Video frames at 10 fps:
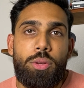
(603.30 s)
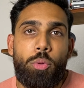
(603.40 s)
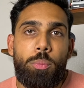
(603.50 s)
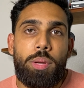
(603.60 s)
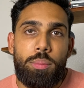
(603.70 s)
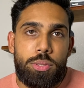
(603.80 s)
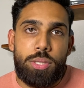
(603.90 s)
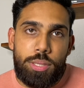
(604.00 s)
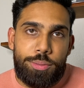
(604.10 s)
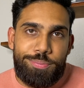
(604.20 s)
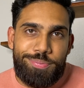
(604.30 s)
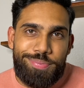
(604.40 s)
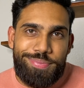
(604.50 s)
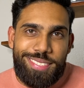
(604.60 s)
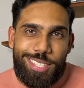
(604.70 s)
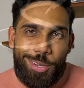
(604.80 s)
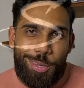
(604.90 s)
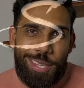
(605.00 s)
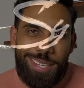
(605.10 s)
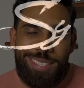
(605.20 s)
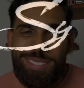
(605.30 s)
you won't be able to do. So good luck.